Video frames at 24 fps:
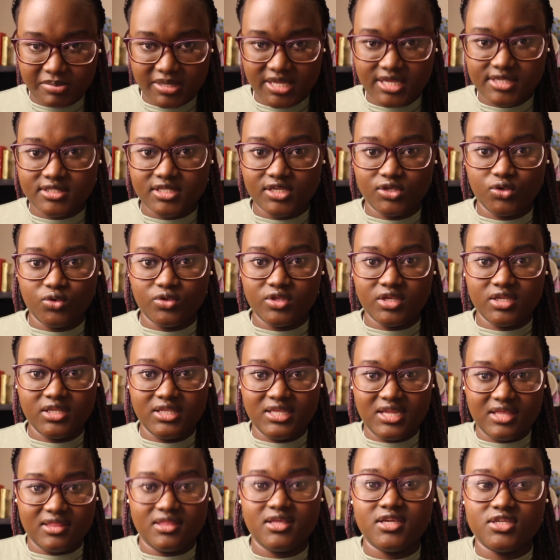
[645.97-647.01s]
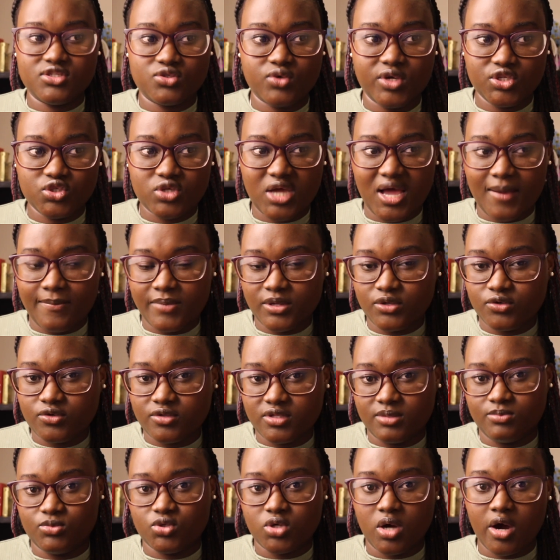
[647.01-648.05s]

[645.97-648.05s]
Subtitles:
peace and know that nothing is going to happen to them